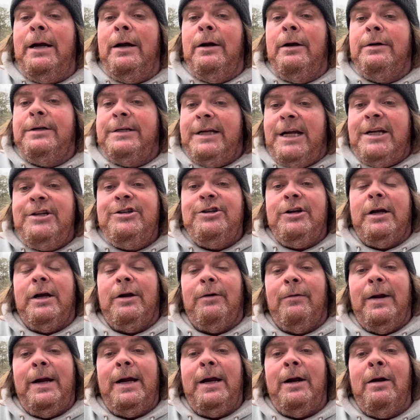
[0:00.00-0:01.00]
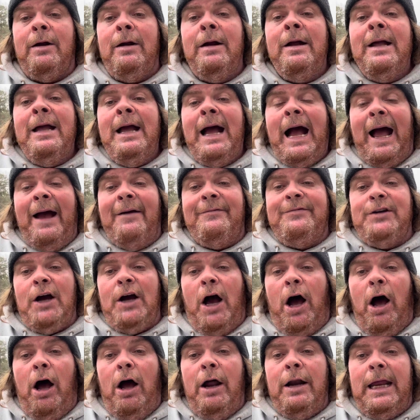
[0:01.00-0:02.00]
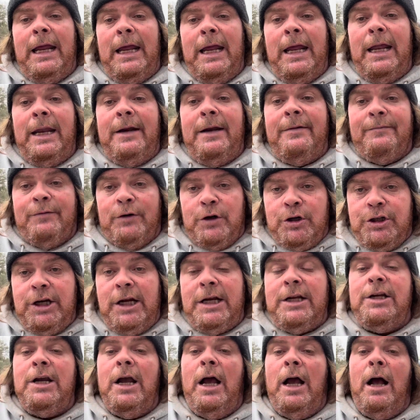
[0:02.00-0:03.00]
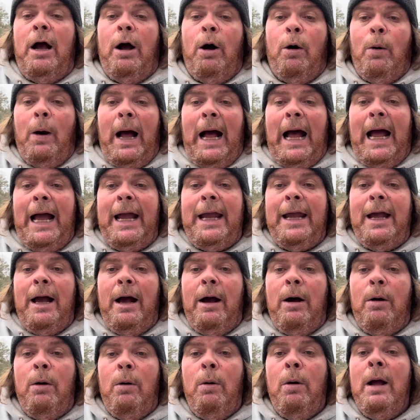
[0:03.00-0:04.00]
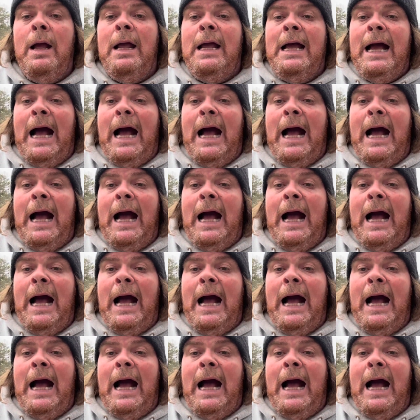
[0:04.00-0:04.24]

teaching career, I've taught in Virginia, Ohio,